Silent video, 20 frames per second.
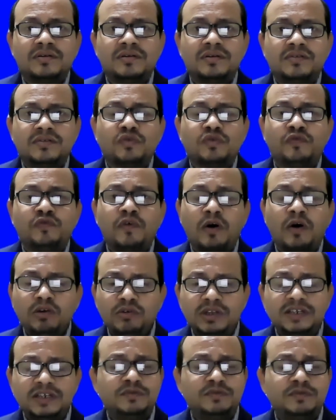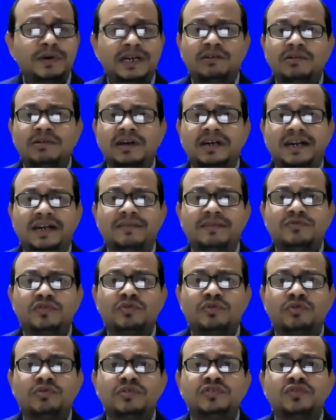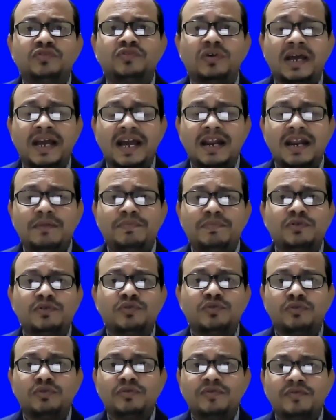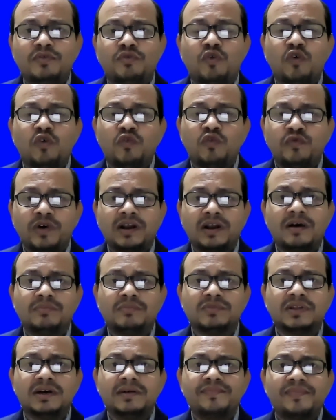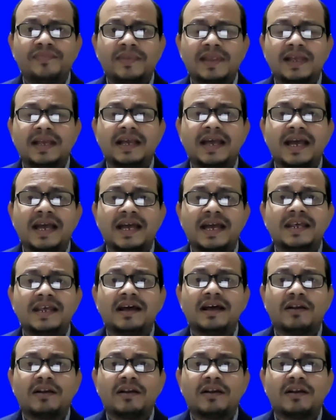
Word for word: So follow these particular tips, which will help you to overcome the career